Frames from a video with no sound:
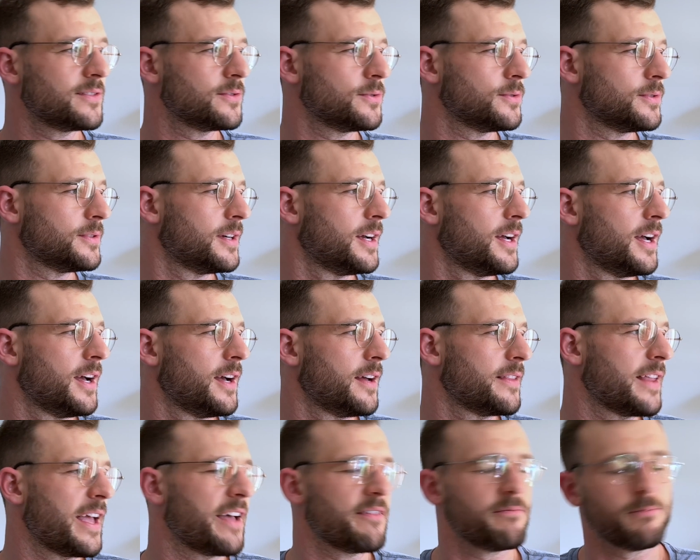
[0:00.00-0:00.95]
or
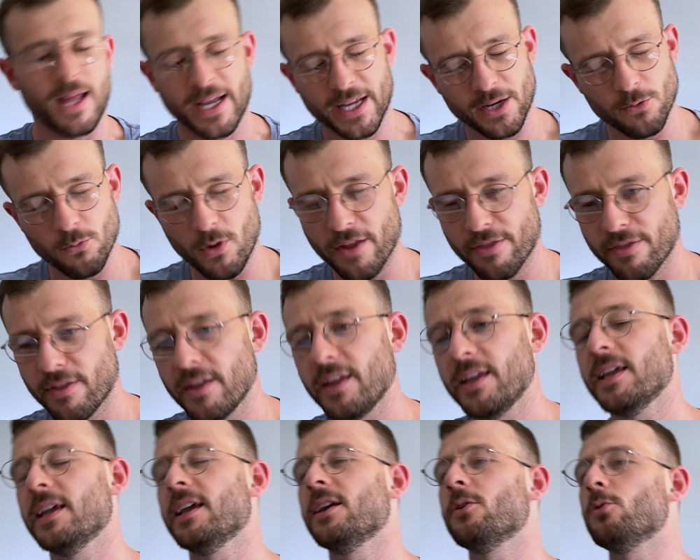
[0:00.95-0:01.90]
they have black and white
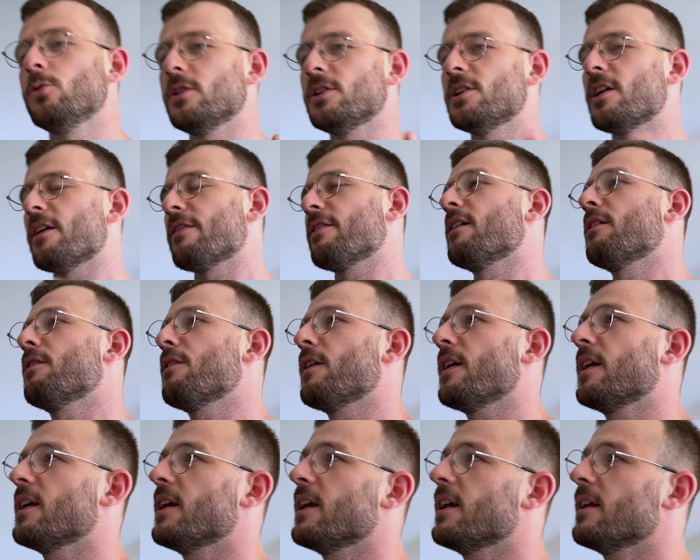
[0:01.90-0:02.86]
thinking, all or nothing
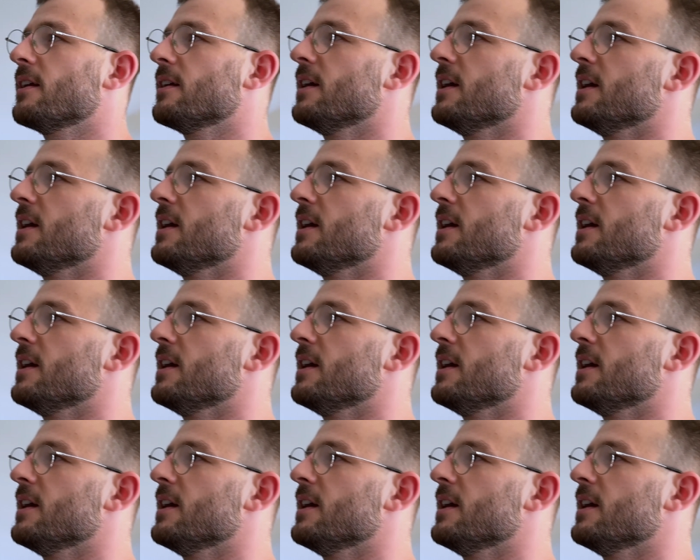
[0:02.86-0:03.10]
thinking.